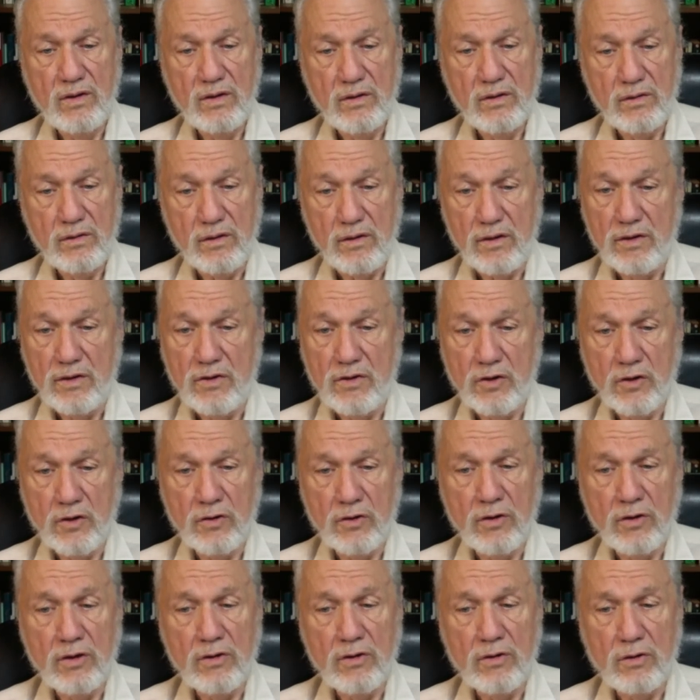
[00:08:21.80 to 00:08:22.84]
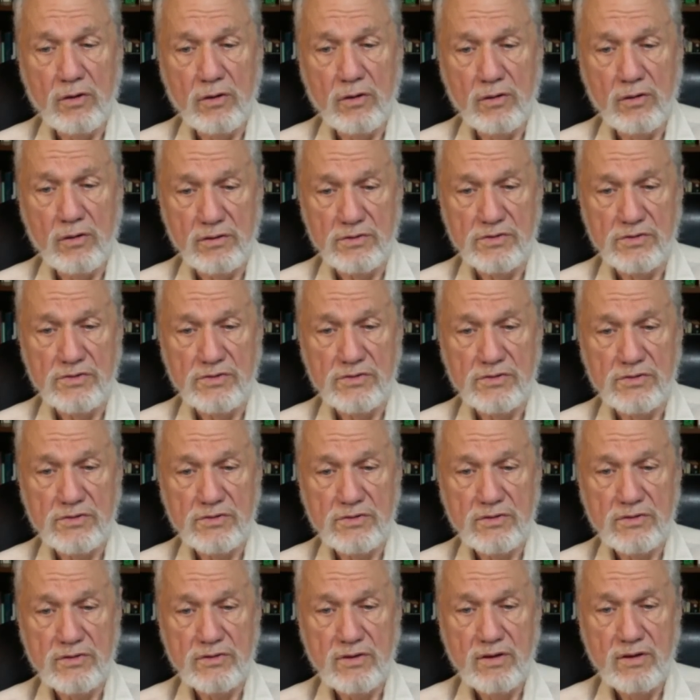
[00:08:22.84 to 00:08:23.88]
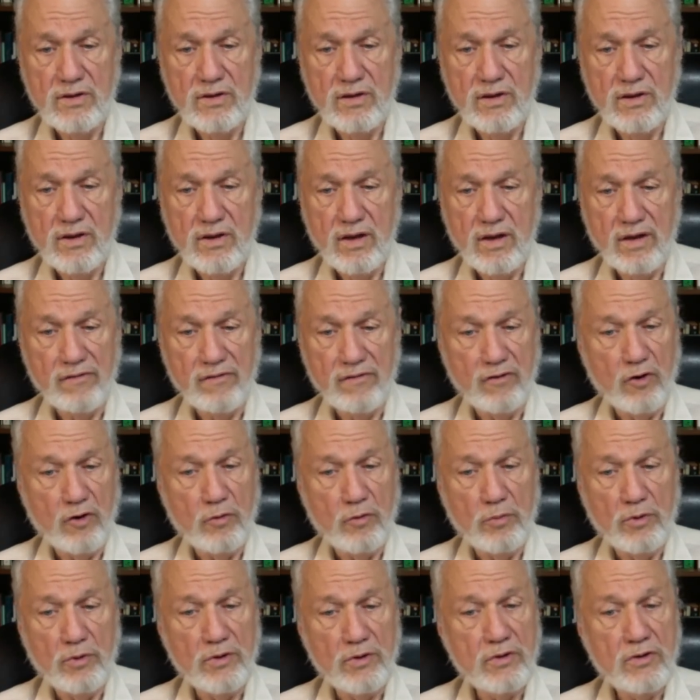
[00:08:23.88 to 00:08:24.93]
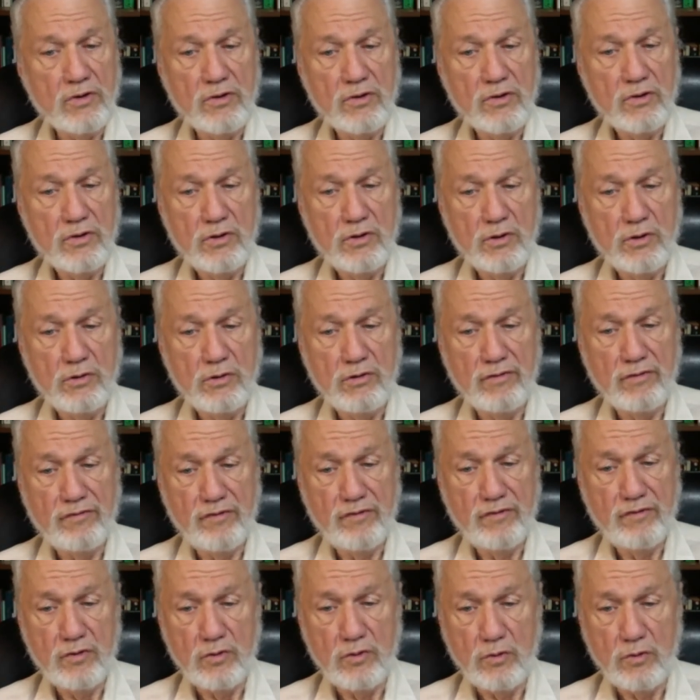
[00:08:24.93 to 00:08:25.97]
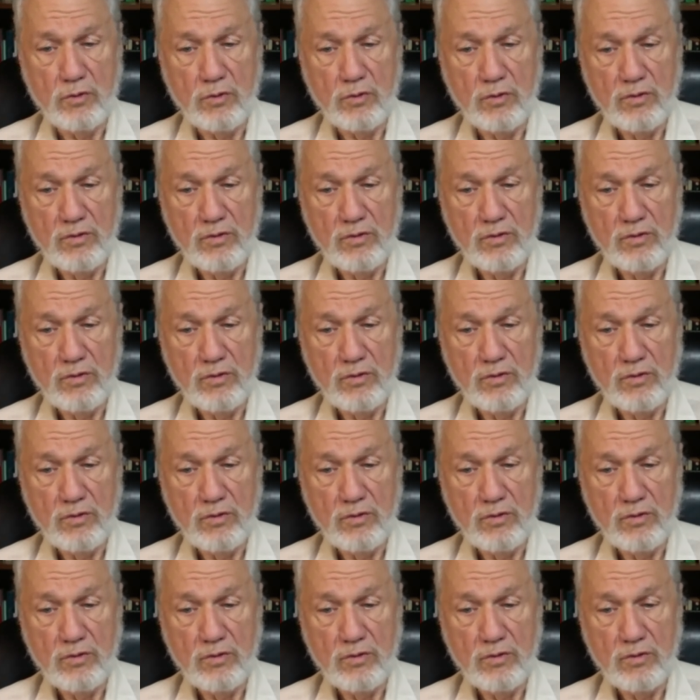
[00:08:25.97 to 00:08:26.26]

The eternal doors have opened to a few,